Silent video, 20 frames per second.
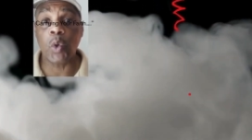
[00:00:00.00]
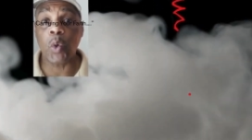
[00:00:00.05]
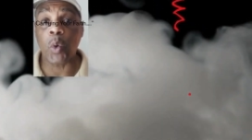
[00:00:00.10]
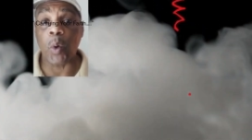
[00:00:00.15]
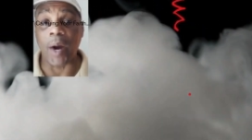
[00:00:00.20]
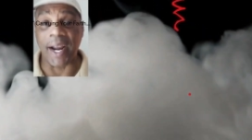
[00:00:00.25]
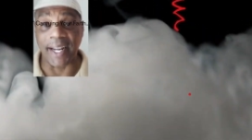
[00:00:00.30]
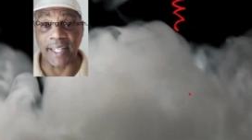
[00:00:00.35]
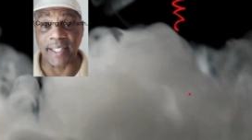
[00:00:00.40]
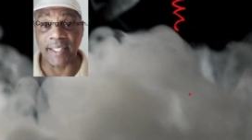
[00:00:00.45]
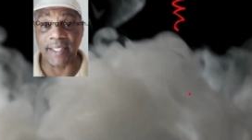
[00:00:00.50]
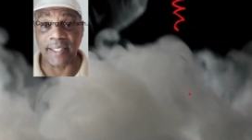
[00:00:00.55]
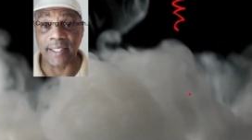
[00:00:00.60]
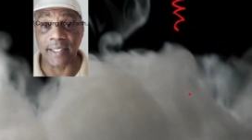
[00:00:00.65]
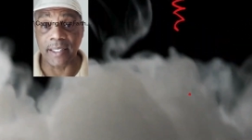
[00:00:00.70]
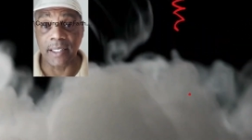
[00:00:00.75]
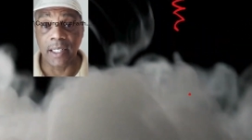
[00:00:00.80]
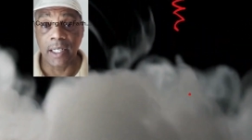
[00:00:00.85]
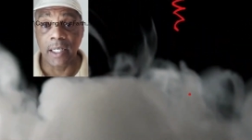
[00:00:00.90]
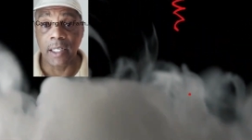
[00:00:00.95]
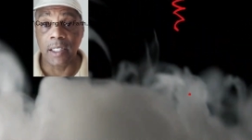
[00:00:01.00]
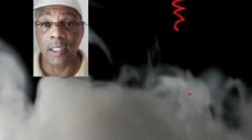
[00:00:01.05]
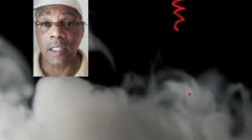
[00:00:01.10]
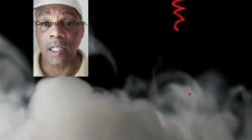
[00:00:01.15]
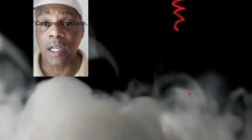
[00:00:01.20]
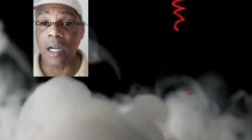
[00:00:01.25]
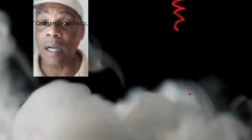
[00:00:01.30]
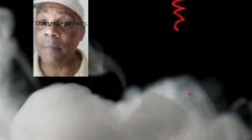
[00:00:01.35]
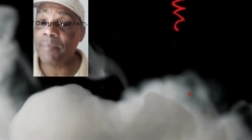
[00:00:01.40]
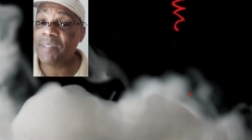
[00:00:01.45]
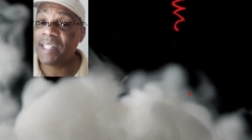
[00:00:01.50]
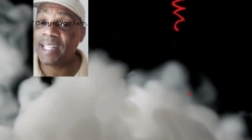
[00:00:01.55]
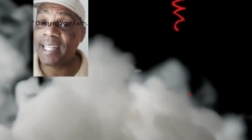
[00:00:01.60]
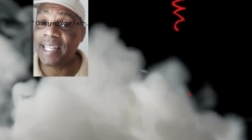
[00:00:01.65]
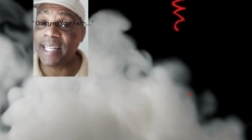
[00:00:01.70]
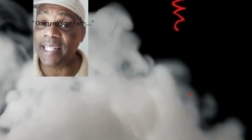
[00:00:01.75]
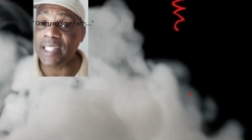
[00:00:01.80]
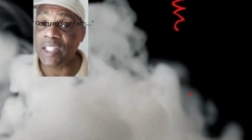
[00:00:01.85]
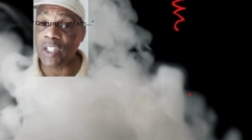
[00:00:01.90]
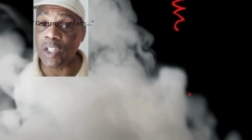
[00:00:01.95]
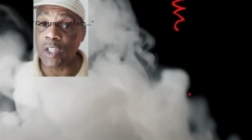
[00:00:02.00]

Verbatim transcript: Christ. Come to get